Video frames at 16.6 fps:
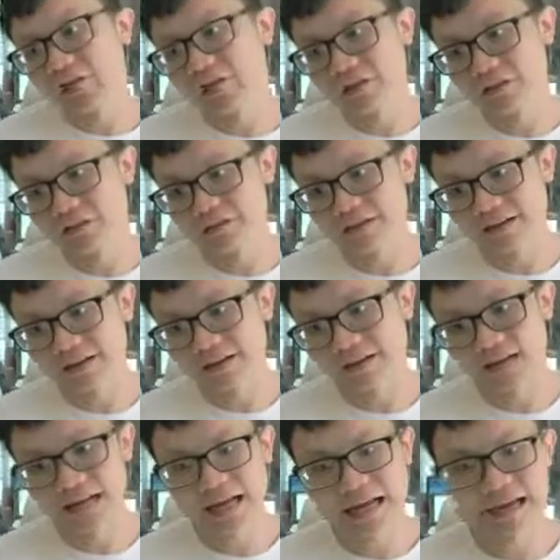no need to write
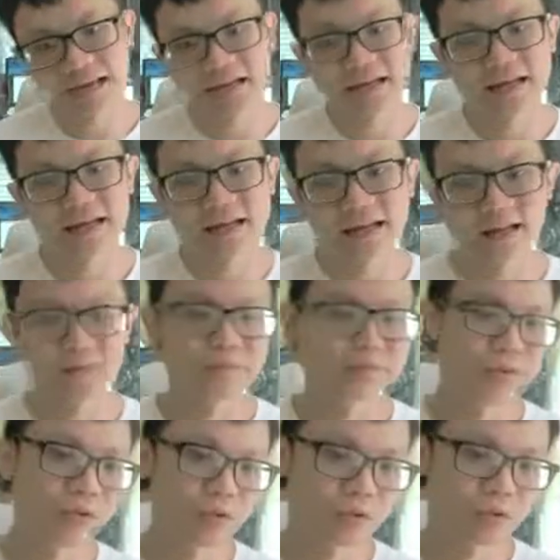down lah, ha. Ah, um,
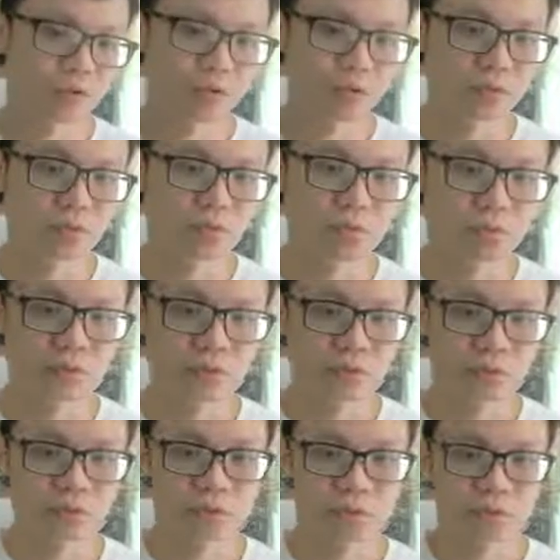so,
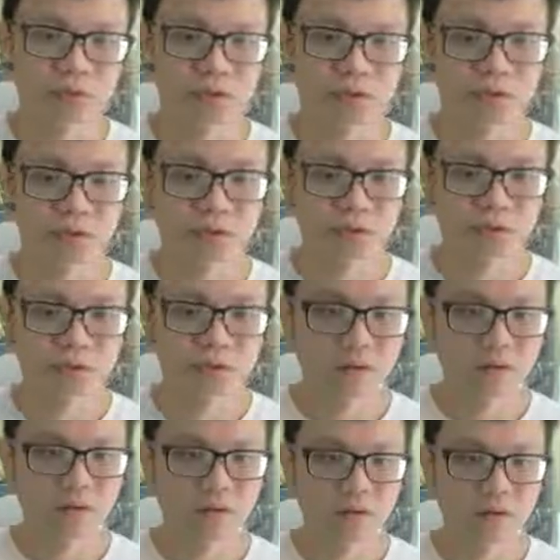uh,
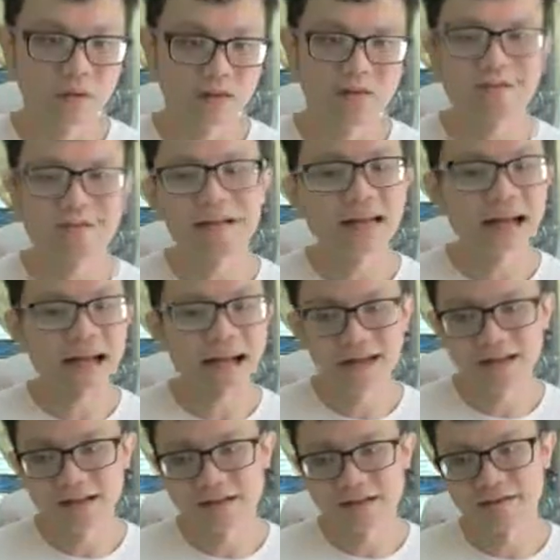no need lah, ha.
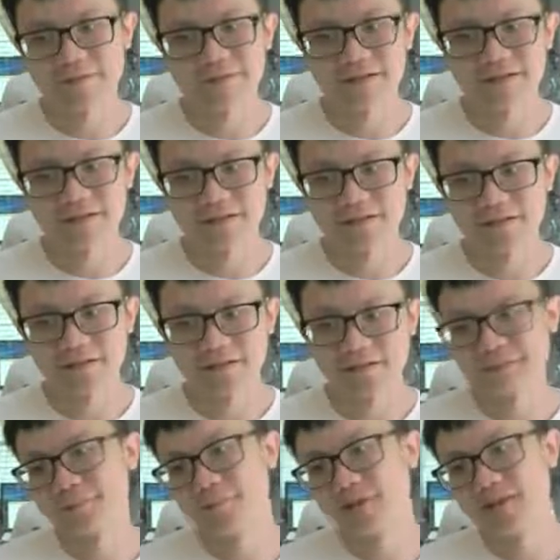Ah, I very,
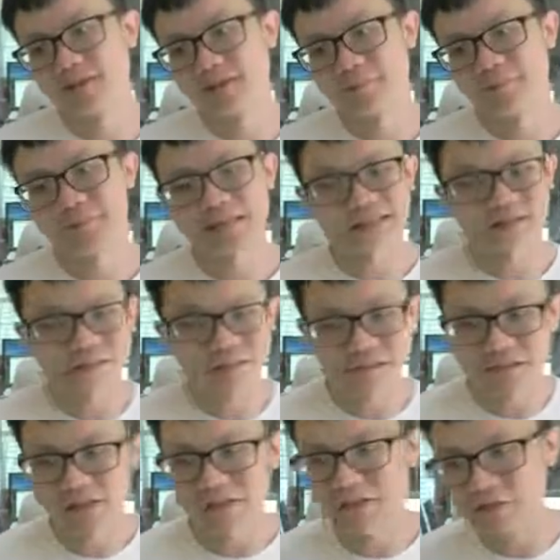but some
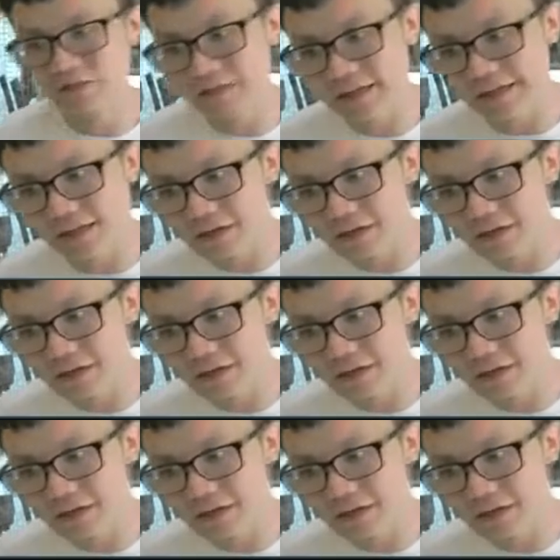students need to write